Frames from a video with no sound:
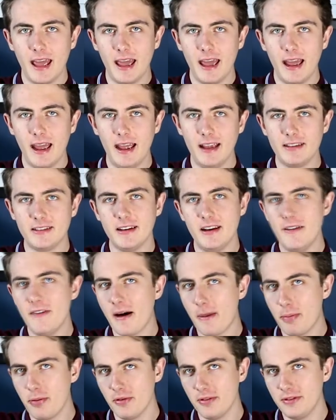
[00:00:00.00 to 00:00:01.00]
It's an
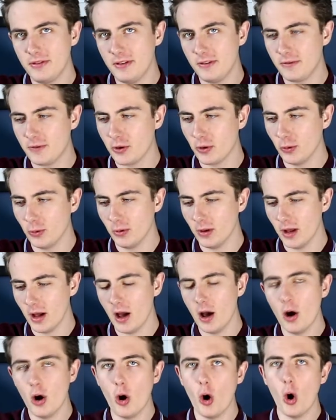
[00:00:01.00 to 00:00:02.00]
evaporative cooler,
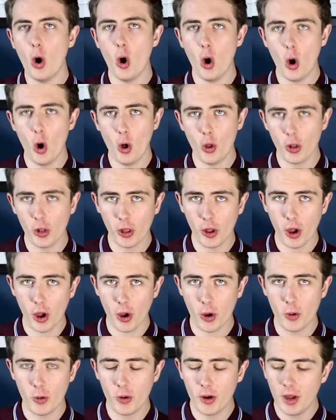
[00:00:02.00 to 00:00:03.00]

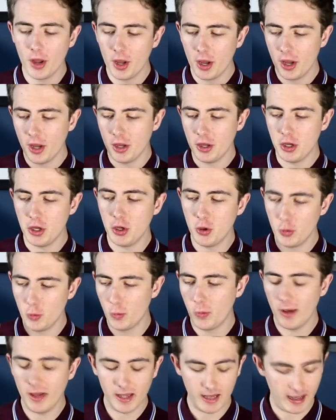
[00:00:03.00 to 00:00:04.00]
although you
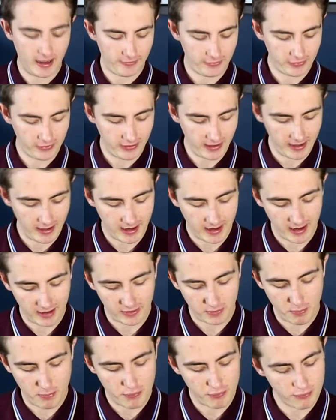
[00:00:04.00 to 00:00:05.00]
will have seen
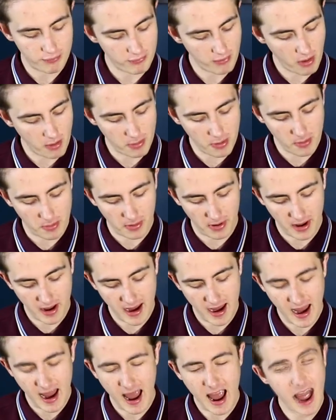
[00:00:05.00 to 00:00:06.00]
it
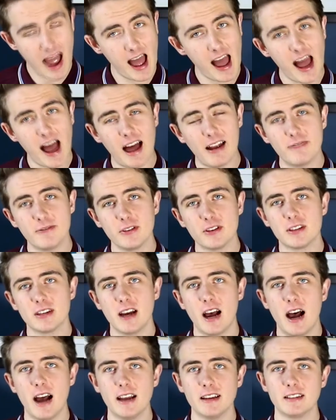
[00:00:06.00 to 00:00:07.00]
probably
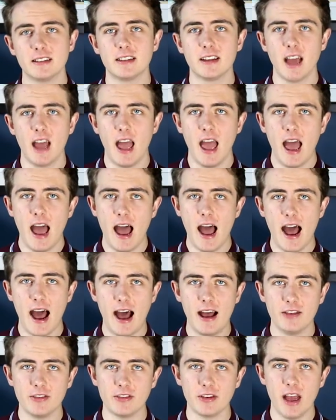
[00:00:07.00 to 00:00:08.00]
advertised
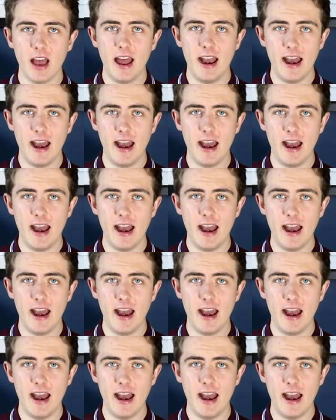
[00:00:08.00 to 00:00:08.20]
as an